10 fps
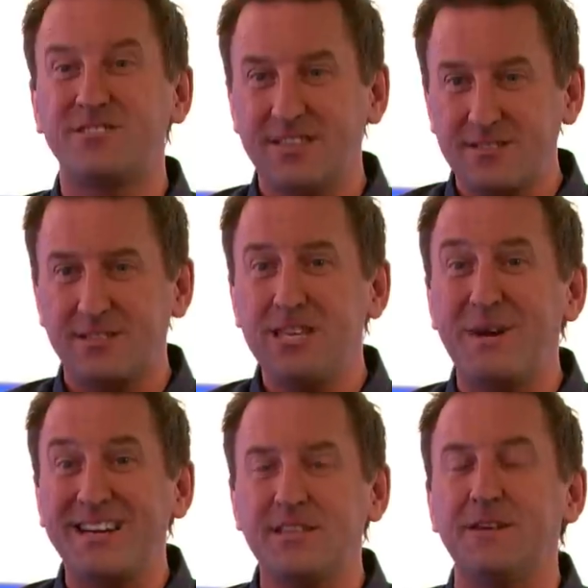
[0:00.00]
6 tea
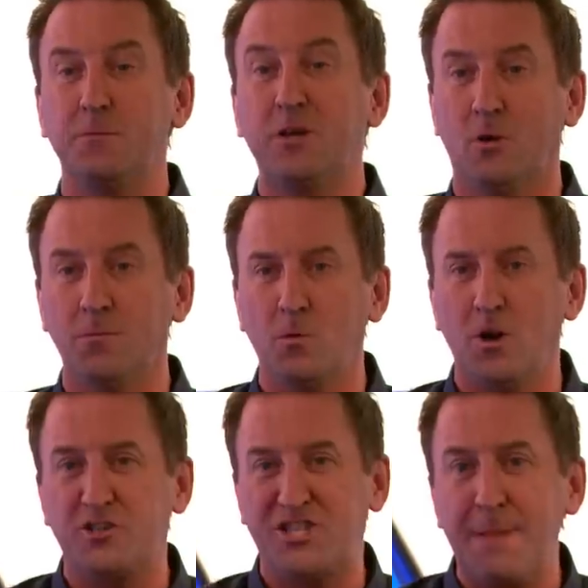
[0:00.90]
bags left to become the
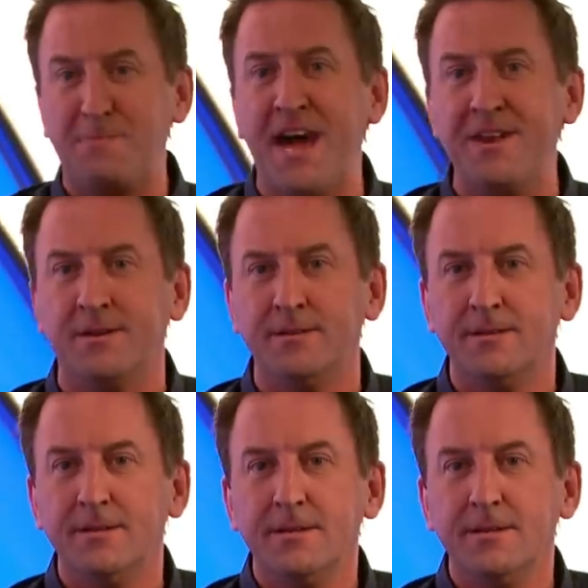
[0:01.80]
world champion! He's